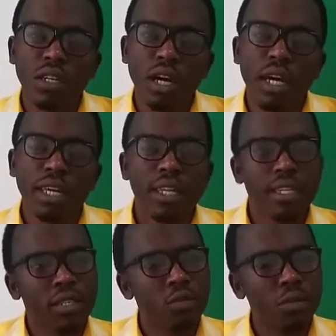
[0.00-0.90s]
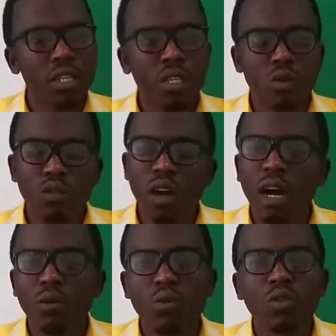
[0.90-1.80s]
I gained experience on
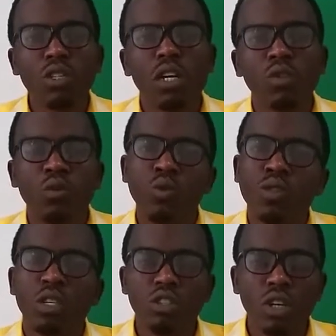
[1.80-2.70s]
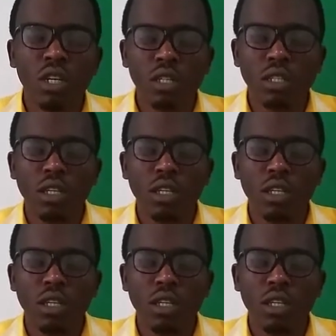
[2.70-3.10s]
how to search, use internet